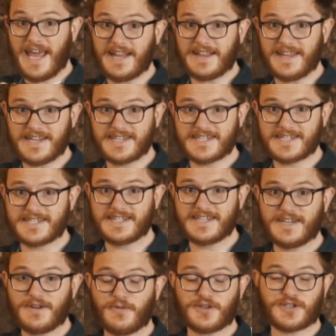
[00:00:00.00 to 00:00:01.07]
eat this,
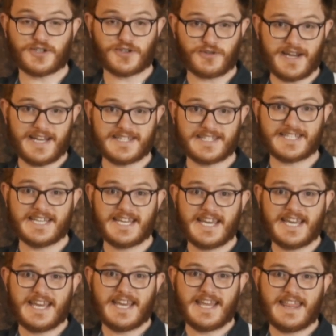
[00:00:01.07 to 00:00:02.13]
which is great.
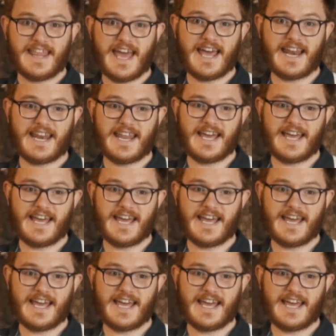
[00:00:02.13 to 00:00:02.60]
Then